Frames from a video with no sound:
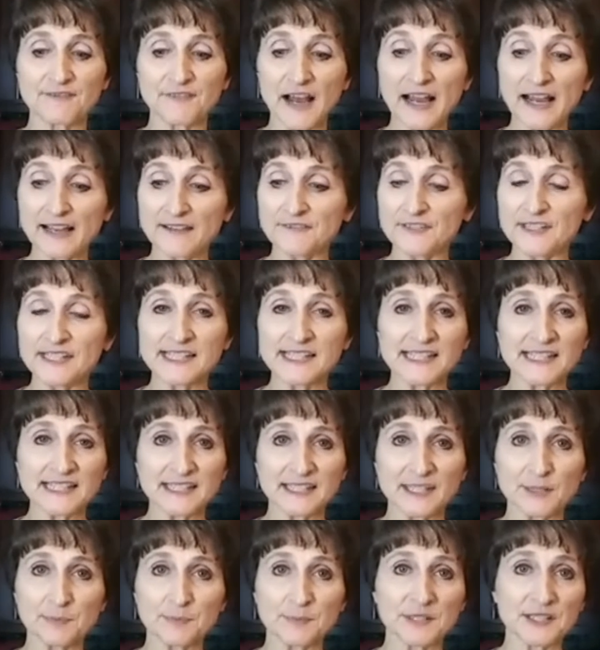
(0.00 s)
5 easy
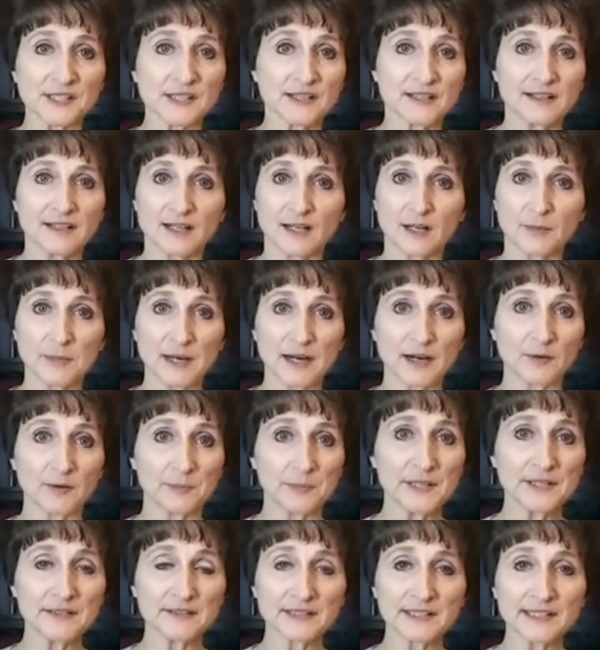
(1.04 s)
tips about
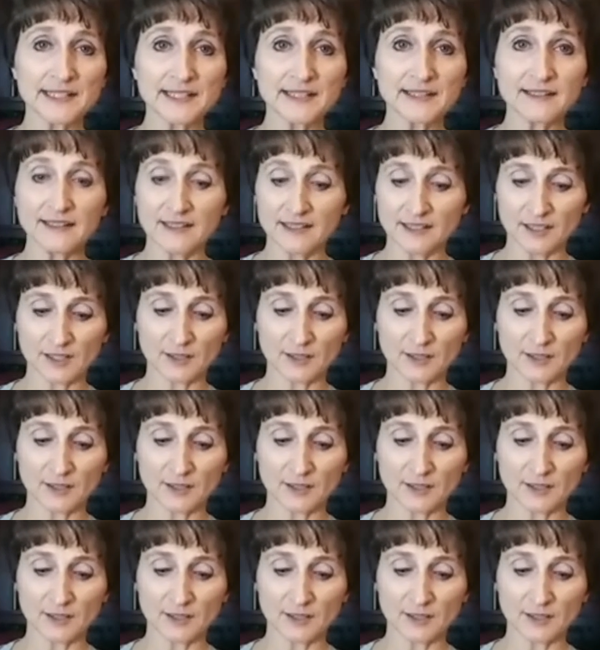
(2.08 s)
peeling,